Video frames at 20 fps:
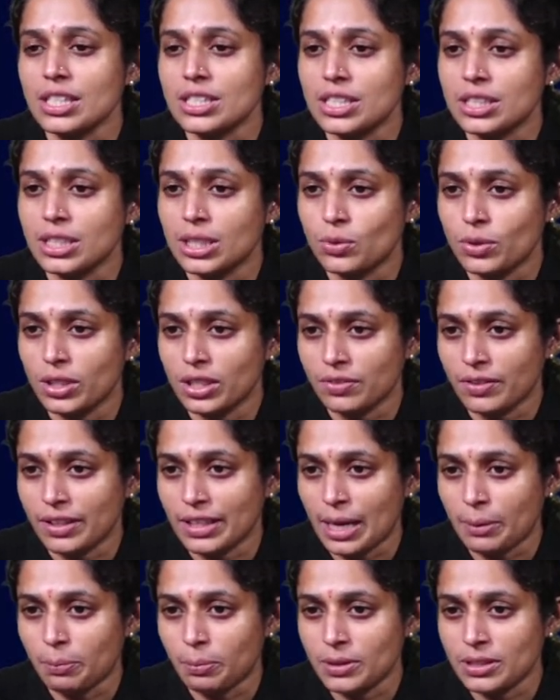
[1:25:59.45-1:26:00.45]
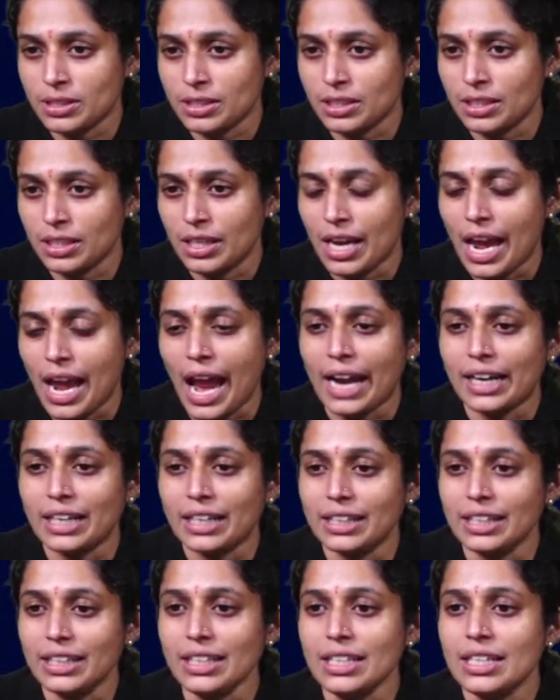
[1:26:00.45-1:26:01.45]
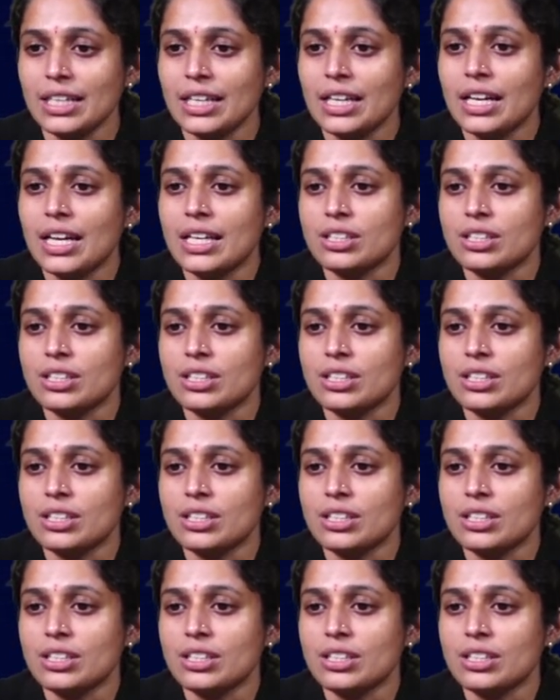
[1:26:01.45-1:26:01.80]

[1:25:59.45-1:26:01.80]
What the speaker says: Section 325 IPC and D.